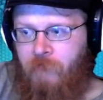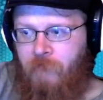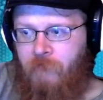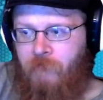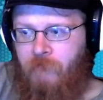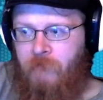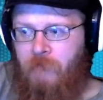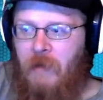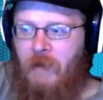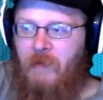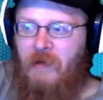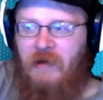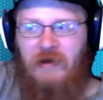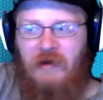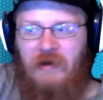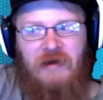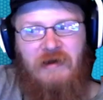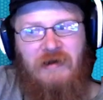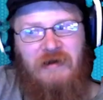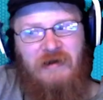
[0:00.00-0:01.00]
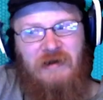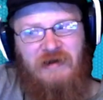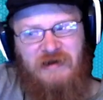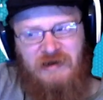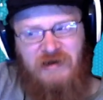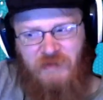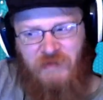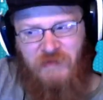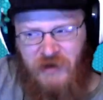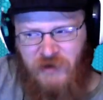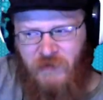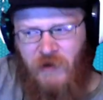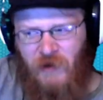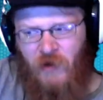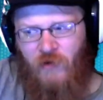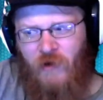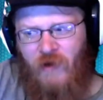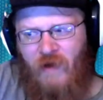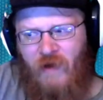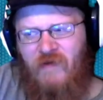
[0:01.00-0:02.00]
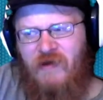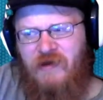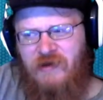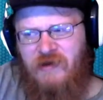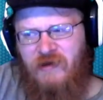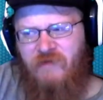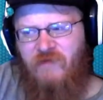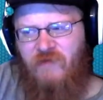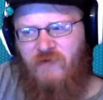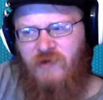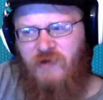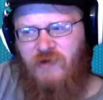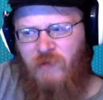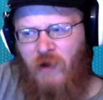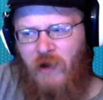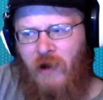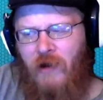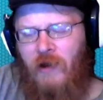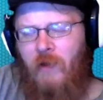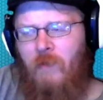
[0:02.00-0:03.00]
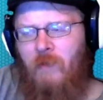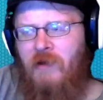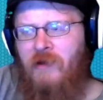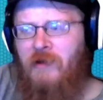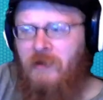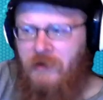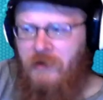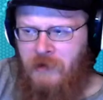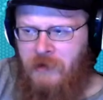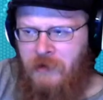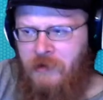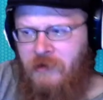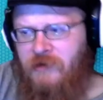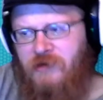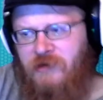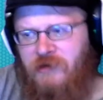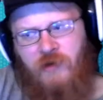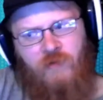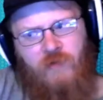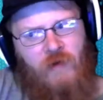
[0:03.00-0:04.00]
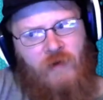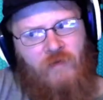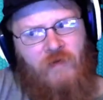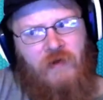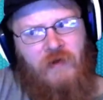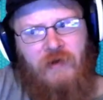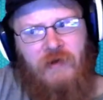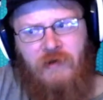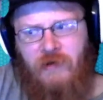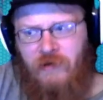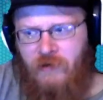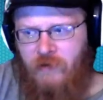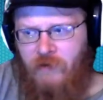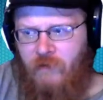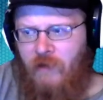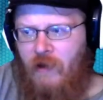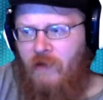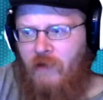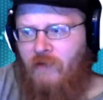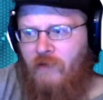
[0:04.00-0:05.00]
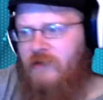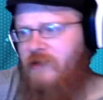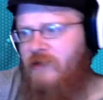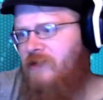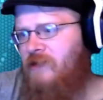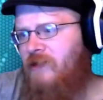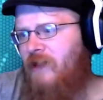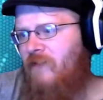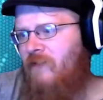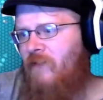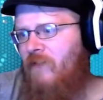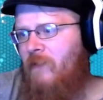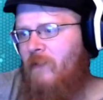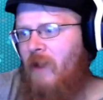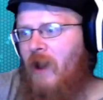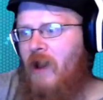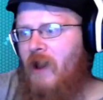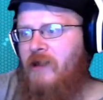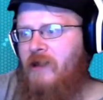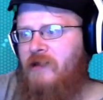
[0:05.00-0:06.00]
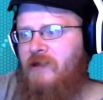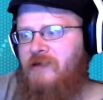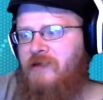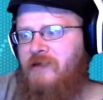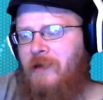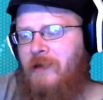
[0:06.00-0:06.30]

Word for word: Maybe a smidge better graphics if it was brought out now, but still roughly around this time frame. I could see.